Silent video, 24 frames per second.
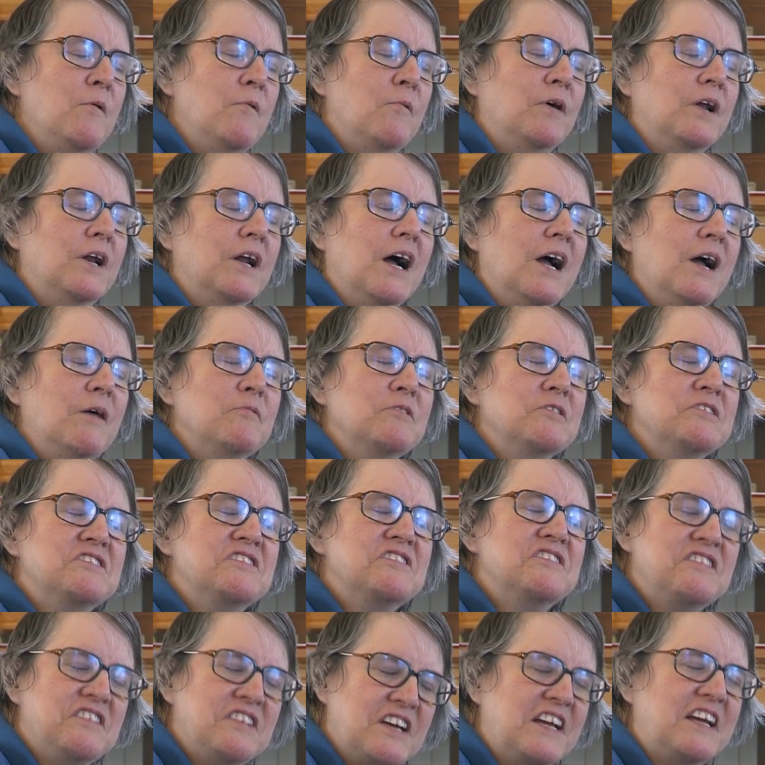When I was
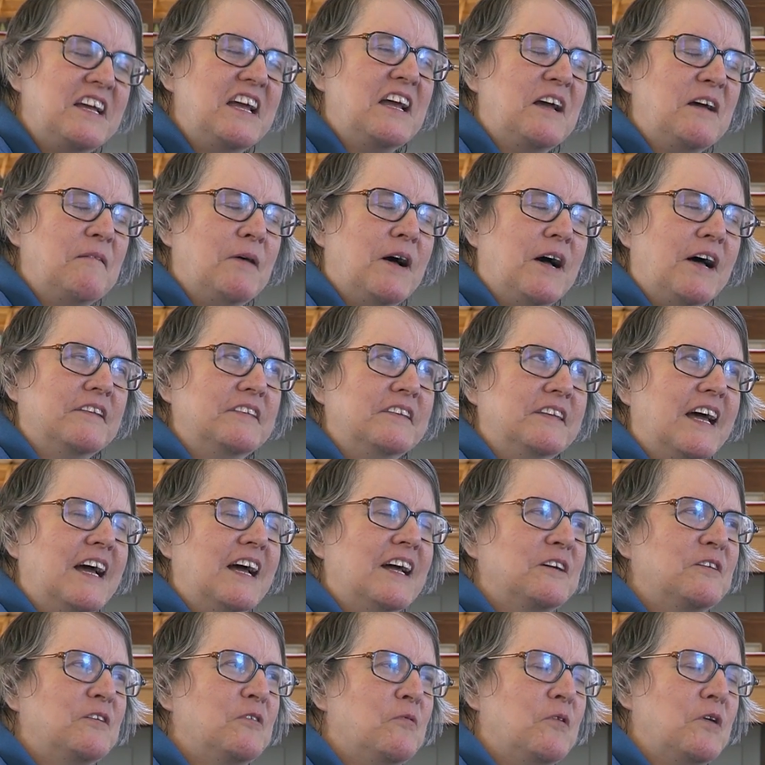thinking about
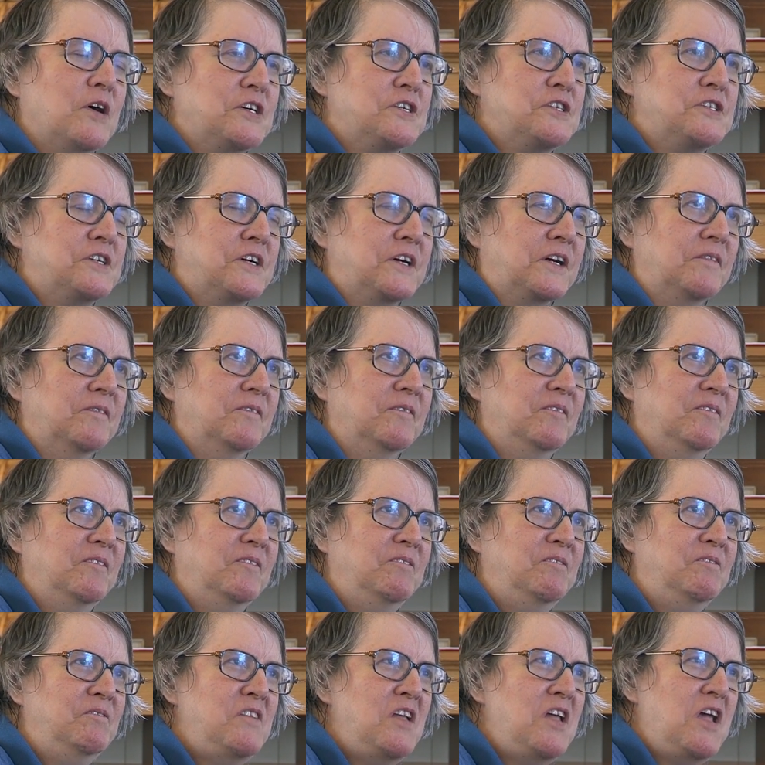that question,
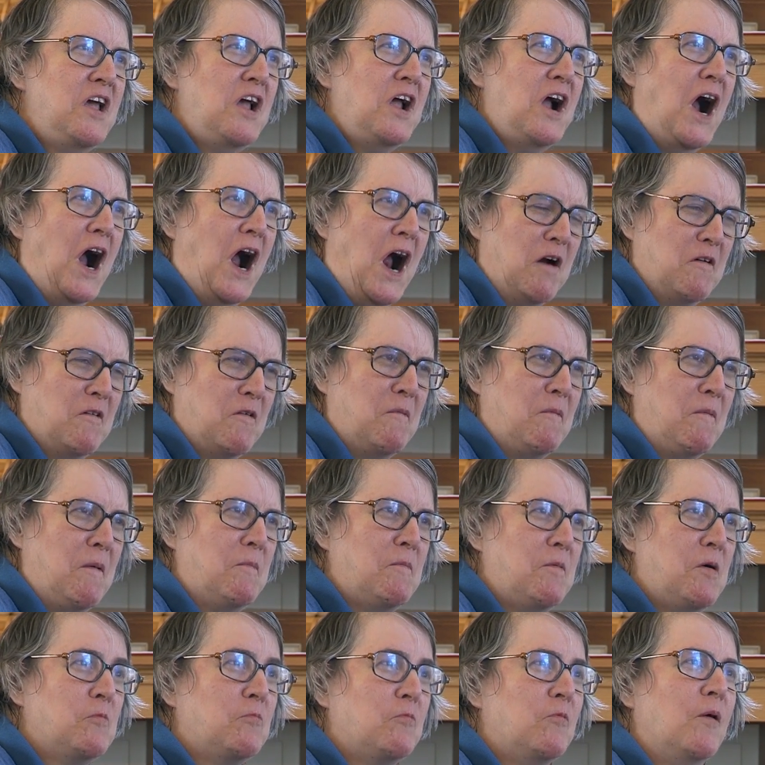I
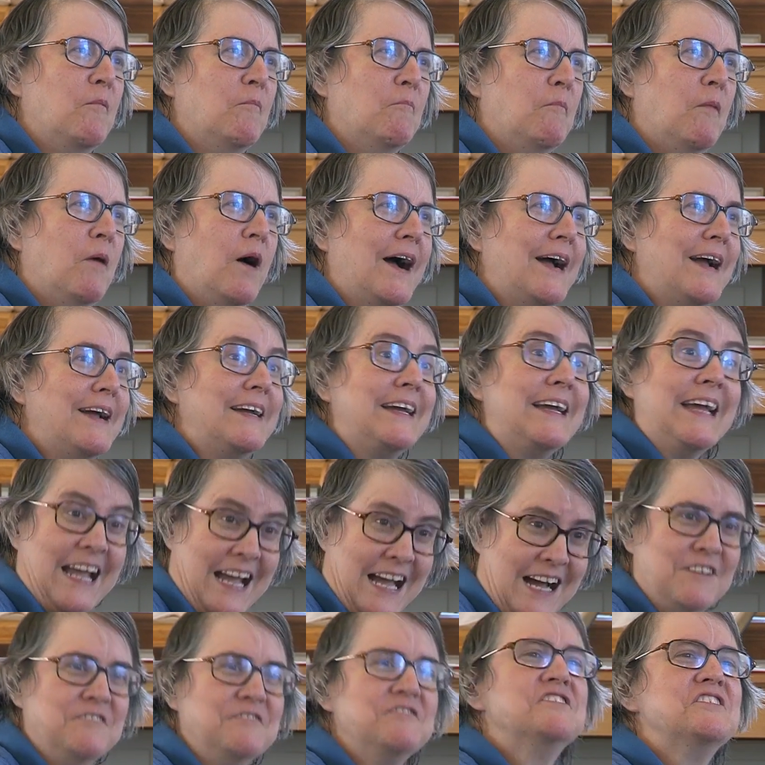remembered what my
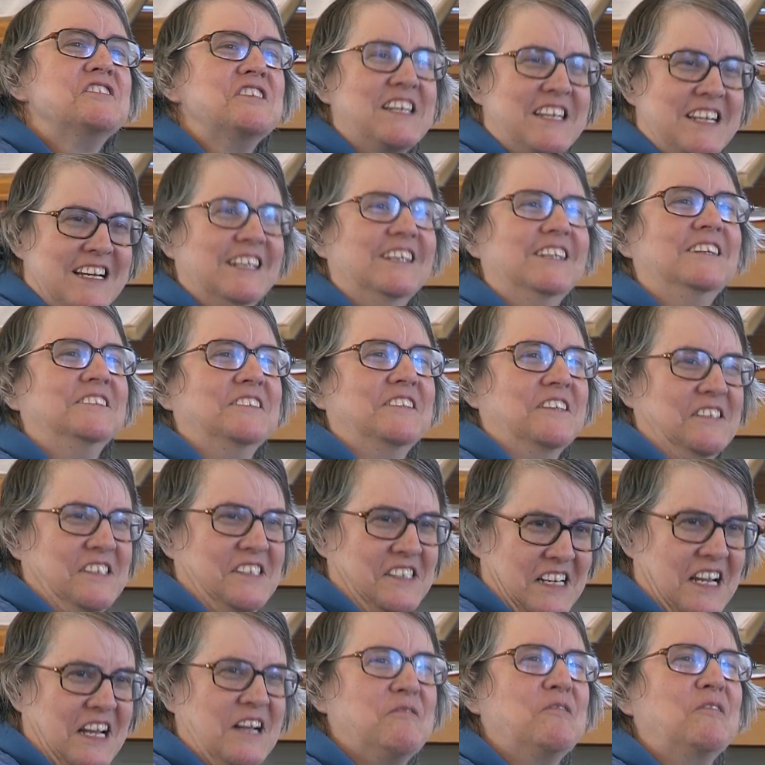counseling elder
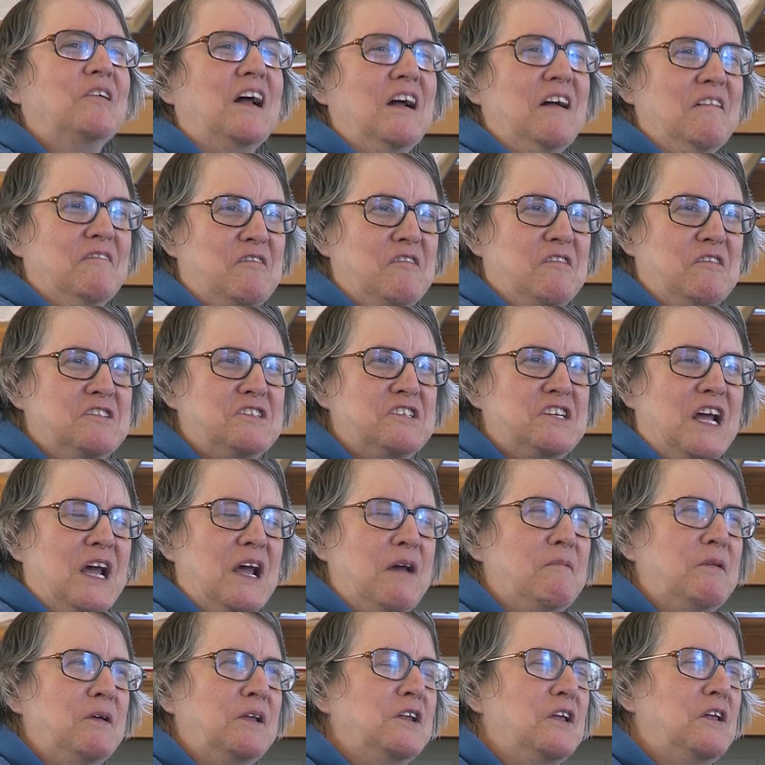said when I first
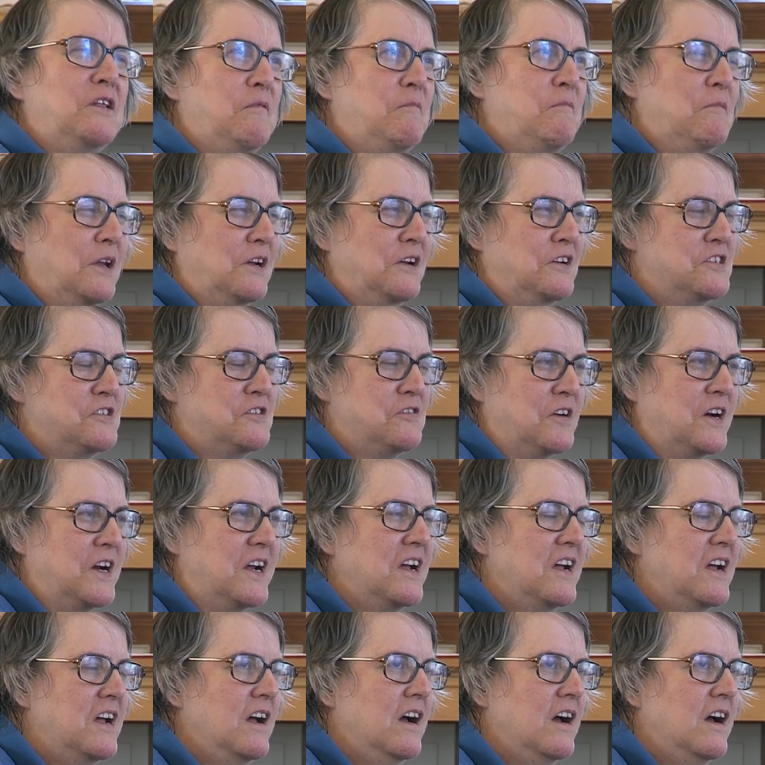came into the ministry.